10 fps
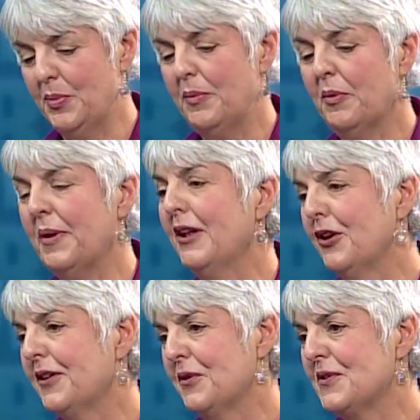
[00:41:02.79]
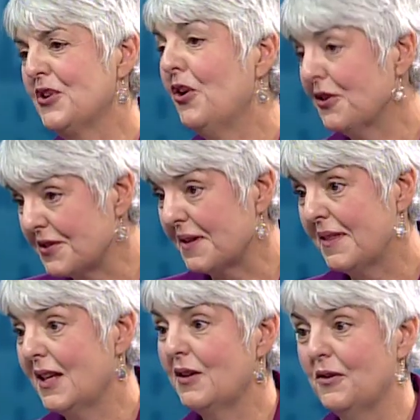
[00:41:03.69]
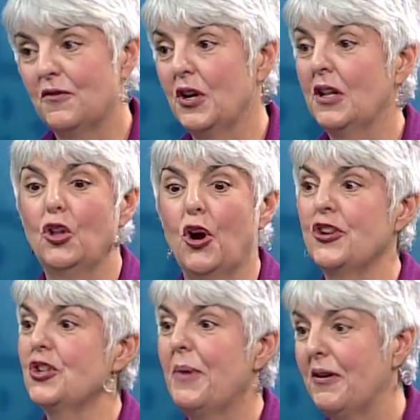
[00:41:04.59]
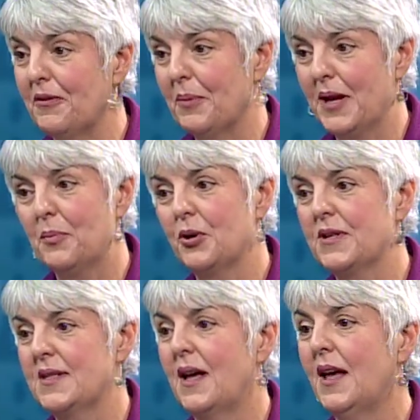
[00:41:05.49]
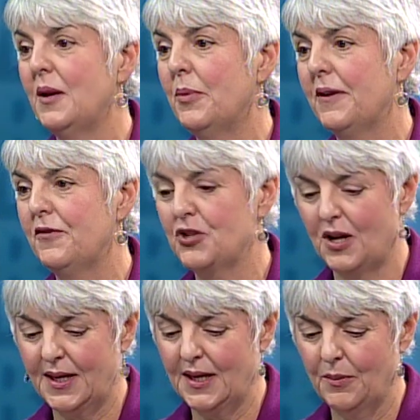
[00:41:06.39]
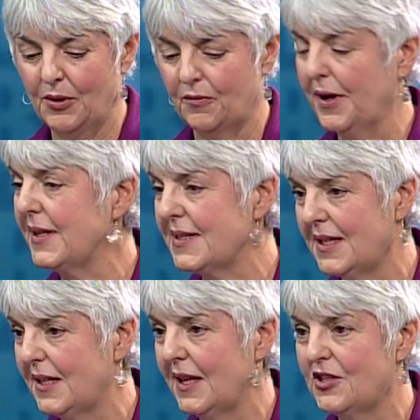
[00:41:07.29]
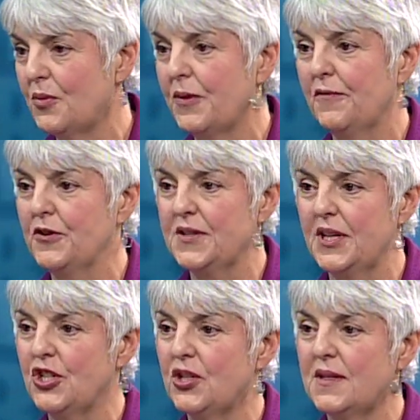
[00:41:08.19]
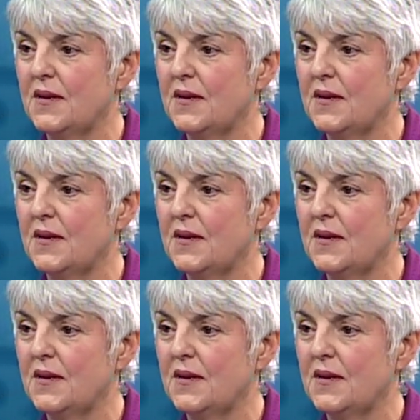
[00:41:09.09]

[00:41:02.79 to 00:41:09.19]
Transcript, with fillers: People may look at those dollars and think you've got a large amount of money put aside, but if you're talking about reconciliation with First Nations,